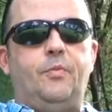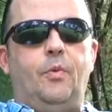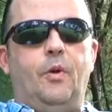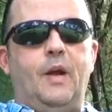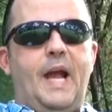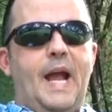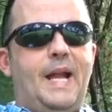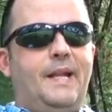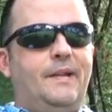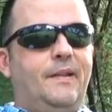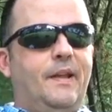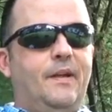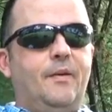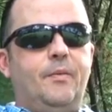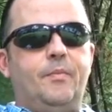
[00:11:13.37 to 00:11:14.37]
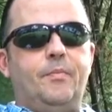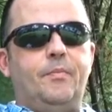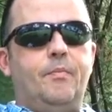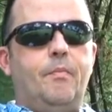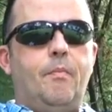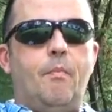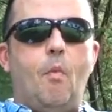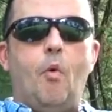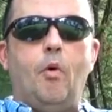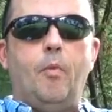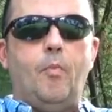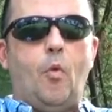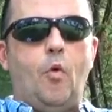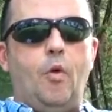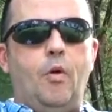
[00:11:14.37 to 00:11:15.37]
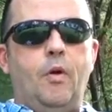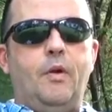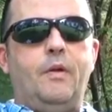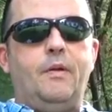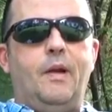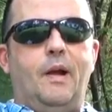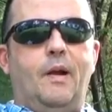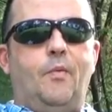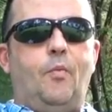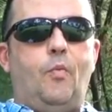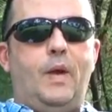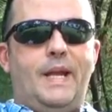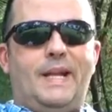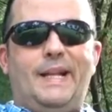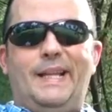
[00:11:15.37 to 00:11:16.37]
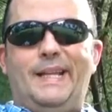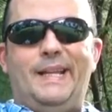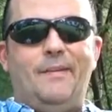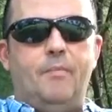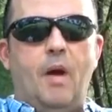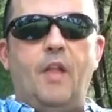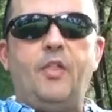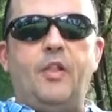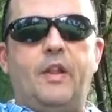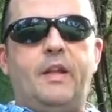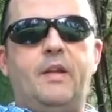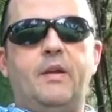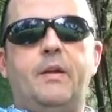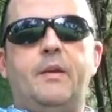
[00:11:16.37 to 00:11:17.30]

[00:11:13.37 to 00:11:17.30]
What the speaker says: We're adding them more and more weekly and monthly.